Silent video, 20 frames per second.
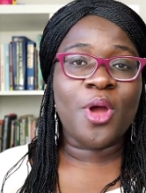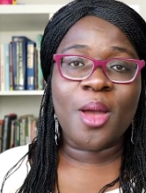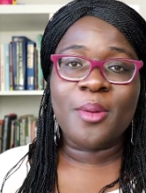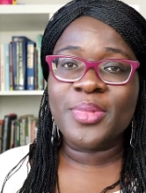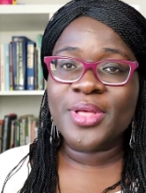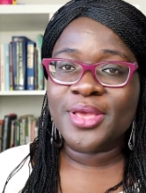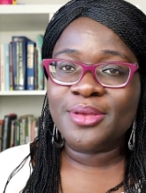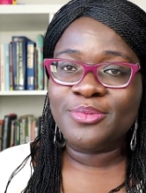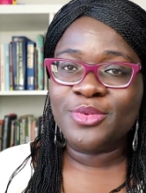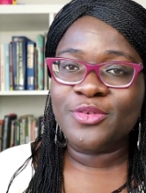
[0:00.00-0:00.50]

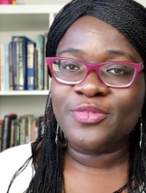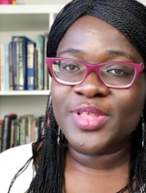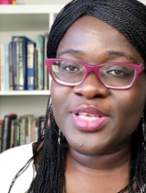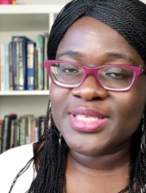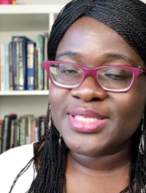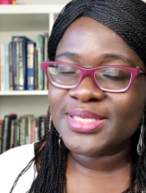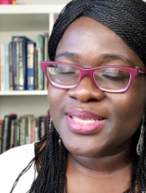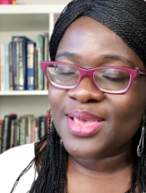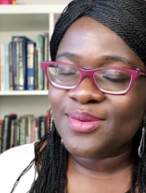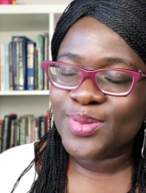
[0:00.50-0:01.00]
probably you've
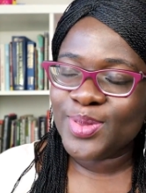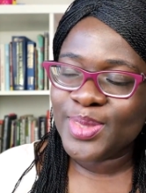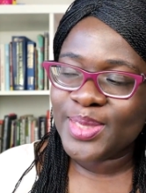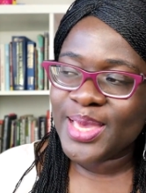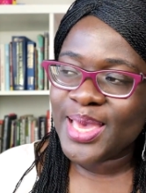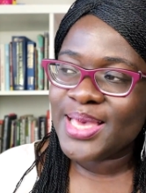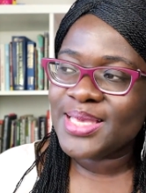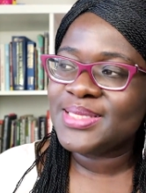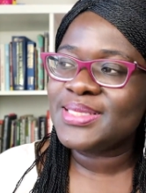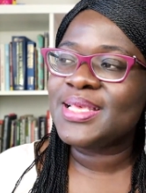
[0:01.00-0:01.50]
listened to
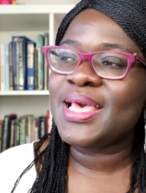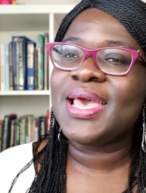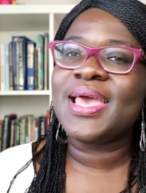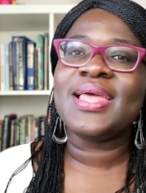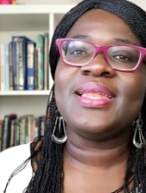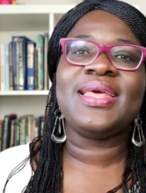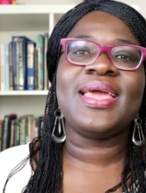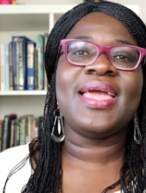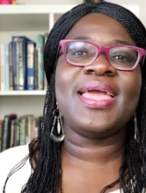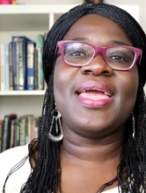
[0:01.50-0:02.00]
everything I
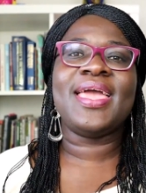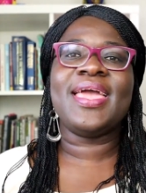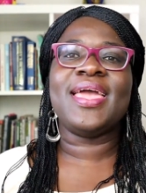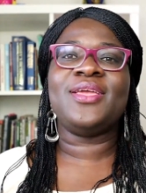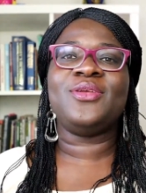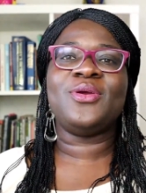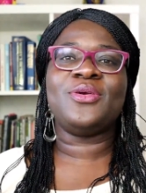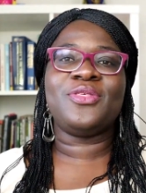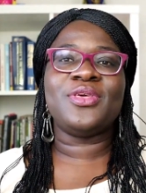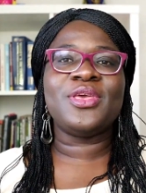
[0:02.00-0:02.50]
said
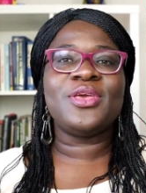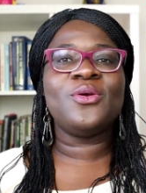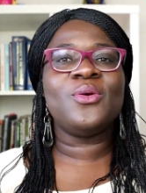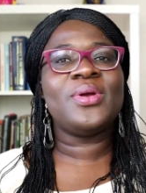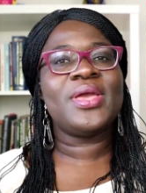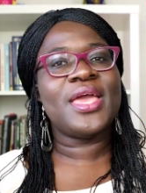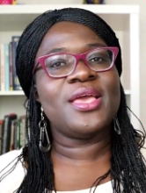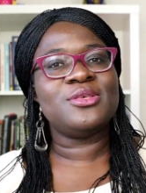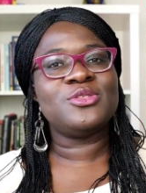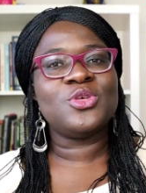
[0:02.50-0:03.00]
and you're thinking,
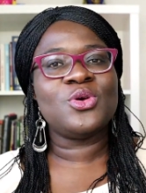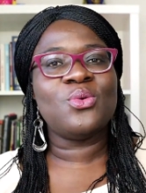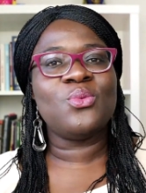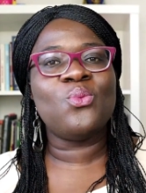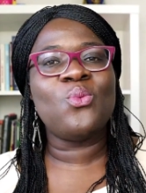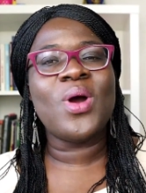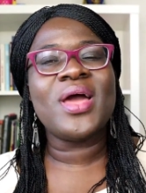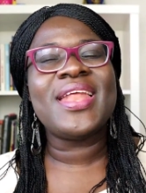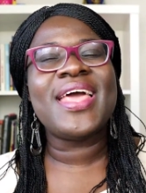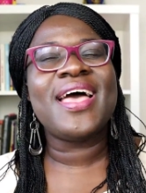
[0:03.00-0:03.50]
okay, so
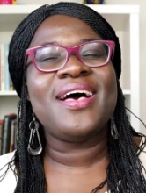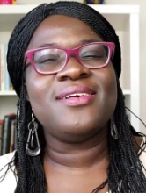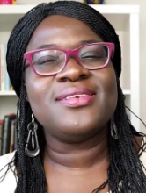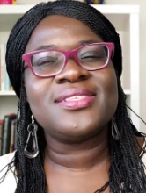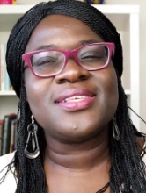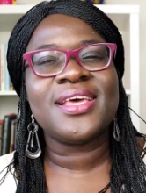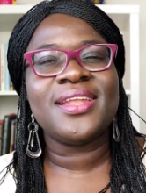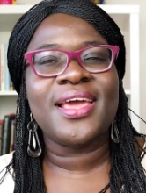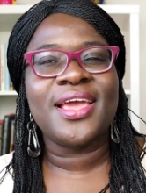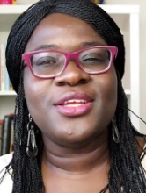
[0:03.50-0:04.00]
what
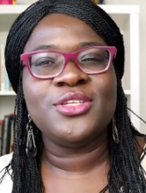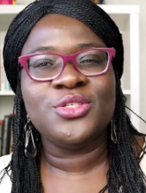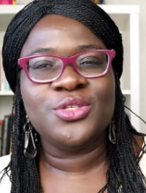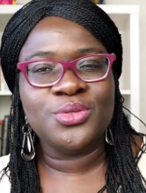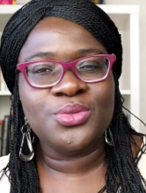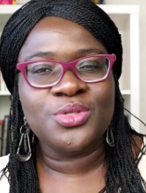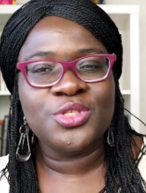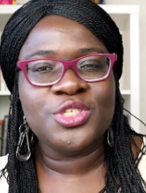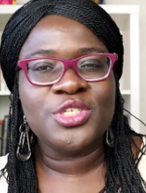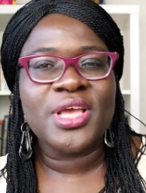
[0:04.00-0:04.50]
else can I
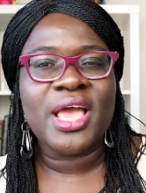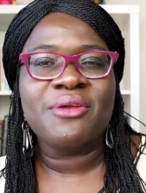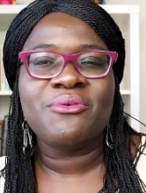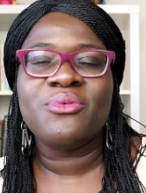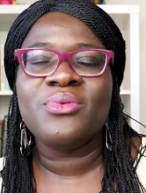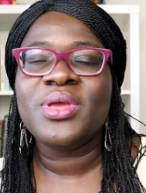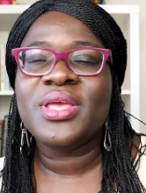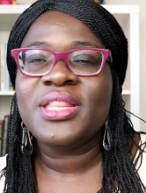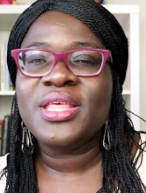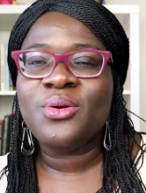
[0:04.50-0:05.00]
do, Gee? I
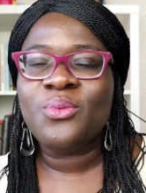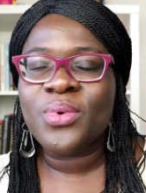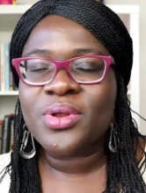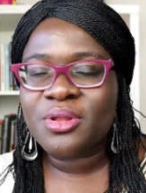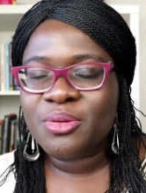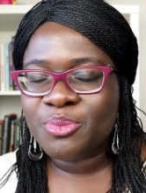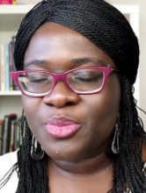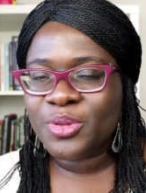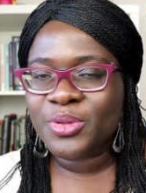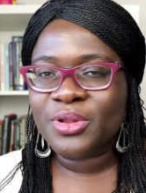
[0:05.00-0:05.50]
really
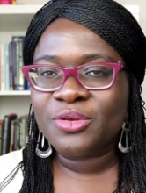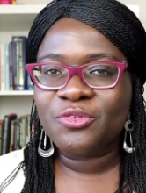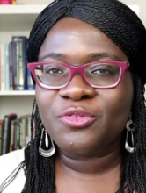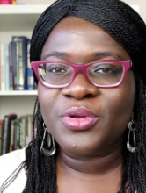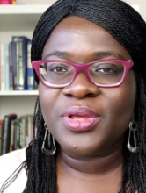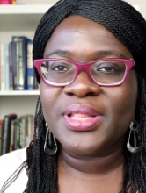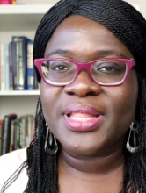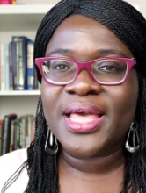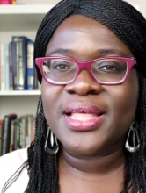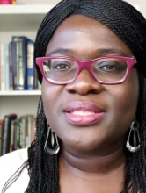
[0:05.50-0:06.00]
want to build a
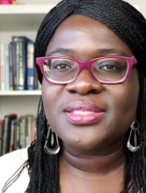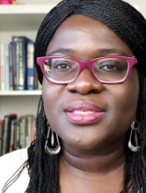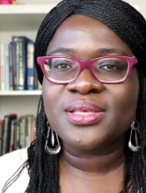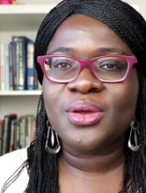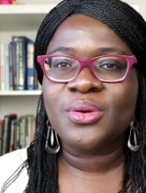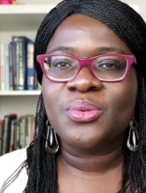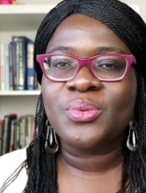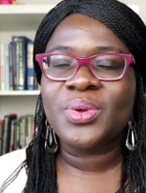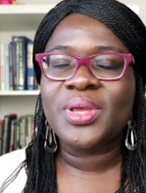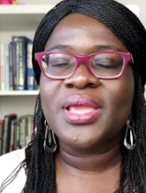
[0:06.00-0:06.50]
freelance
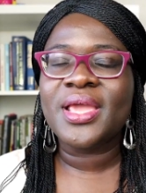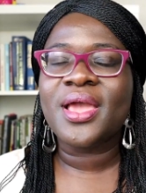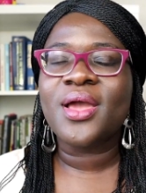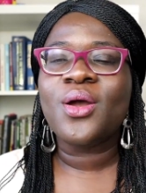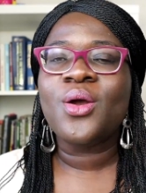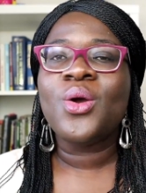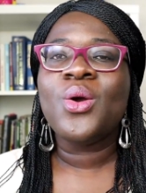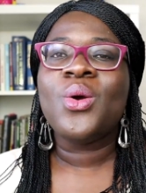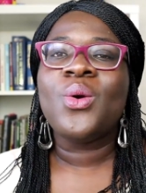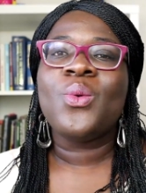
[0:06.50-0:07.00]

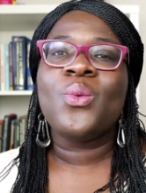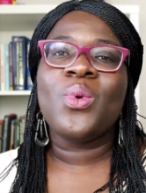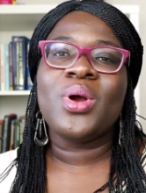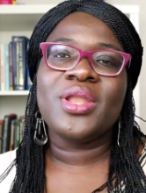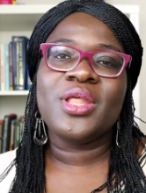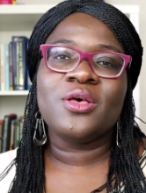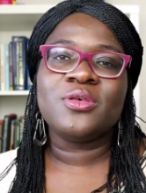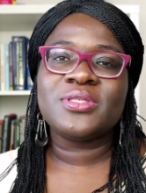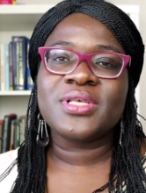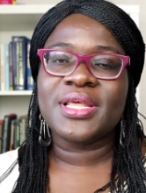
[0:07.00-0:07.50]
career.
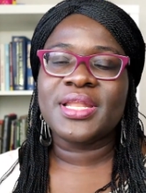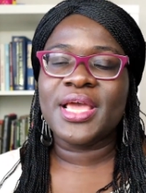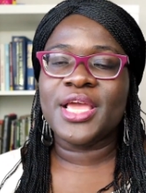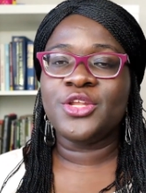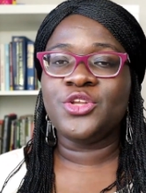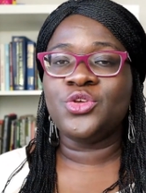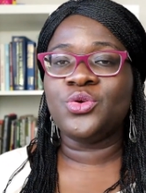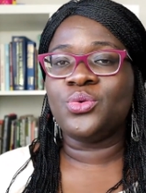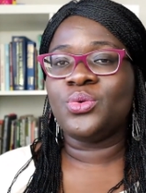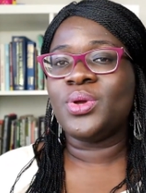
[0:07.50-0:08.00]
What else can
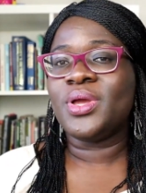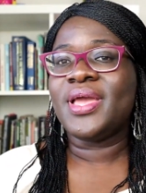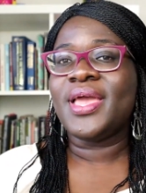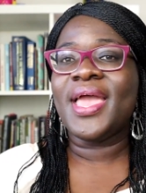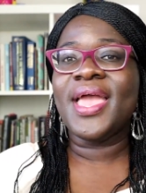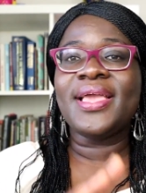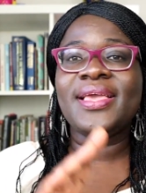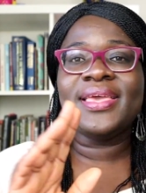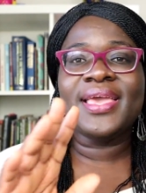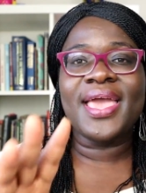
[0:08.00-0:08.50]
I do?
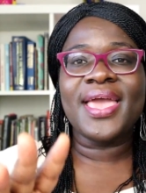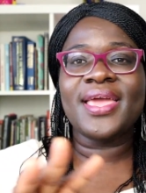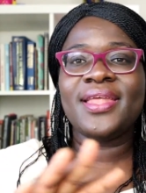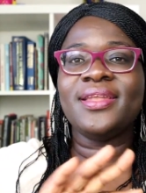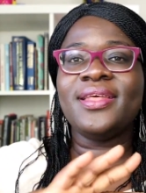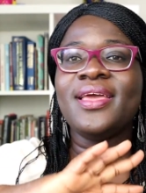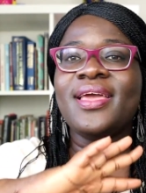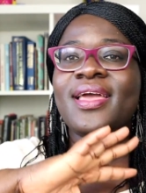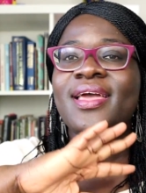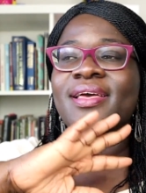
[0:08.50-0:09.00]
Again,